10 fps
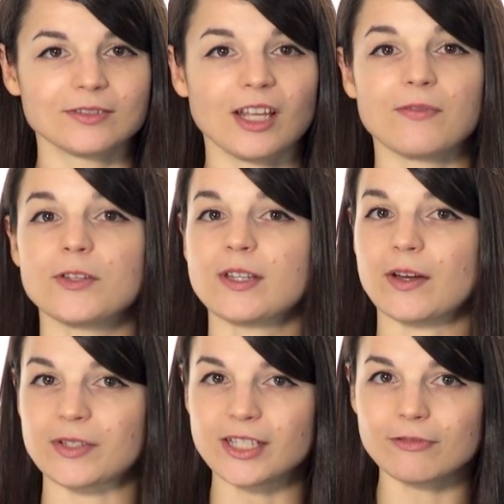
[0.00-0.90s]
If you
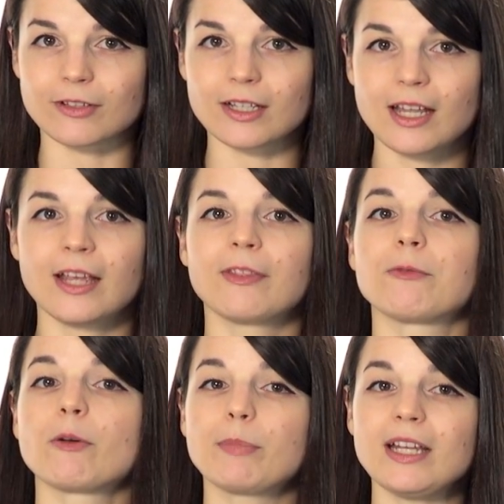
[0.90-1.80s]
sound different, then
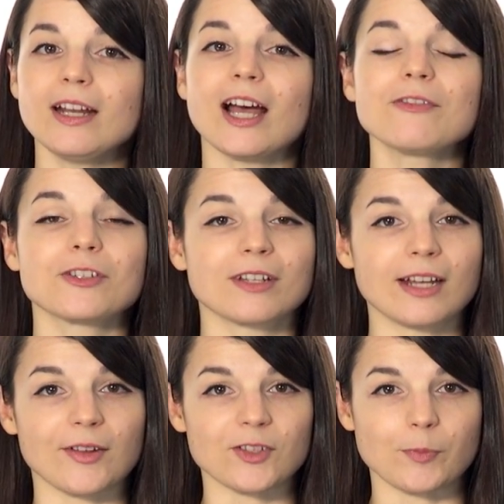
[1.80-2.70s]
repeat after the
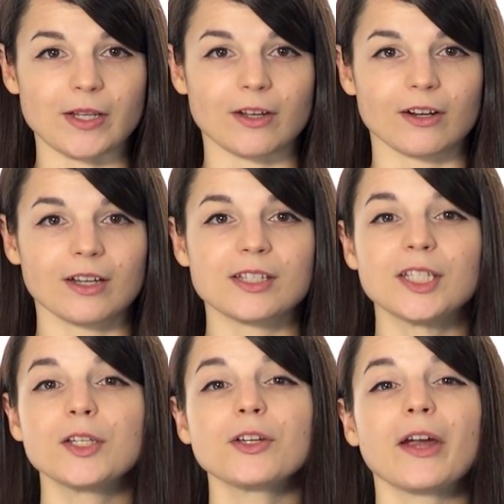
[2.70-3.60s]
native speaker
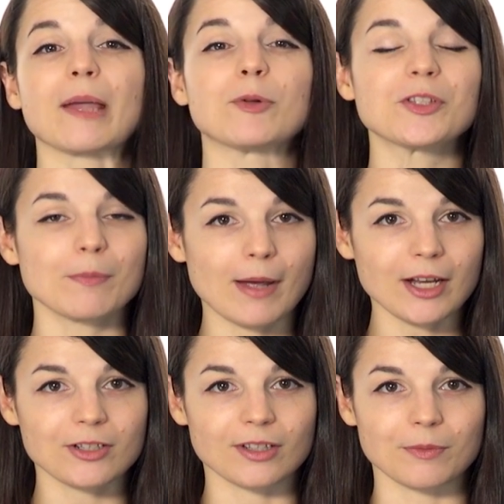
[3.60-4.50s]
until you're able to
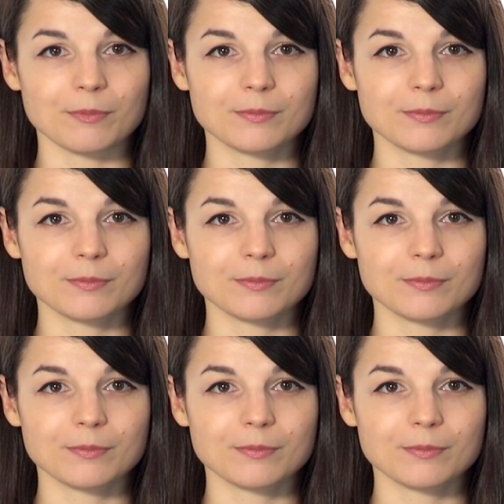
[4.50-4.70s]
match them.